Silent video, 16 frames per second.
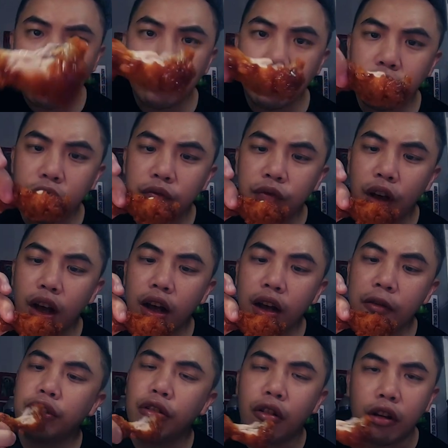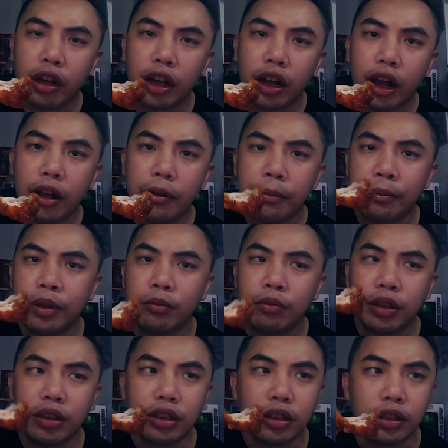so far still okay.
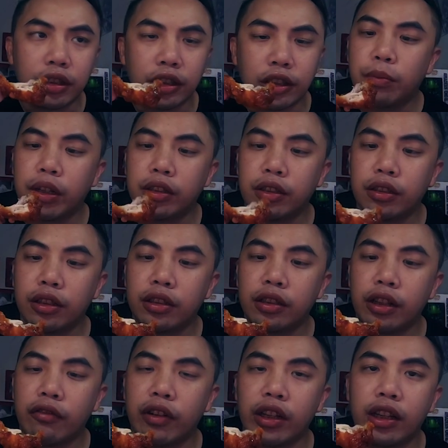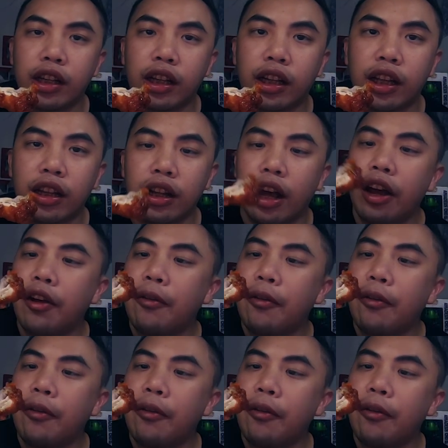Maybe the spiciness haven't kicked in.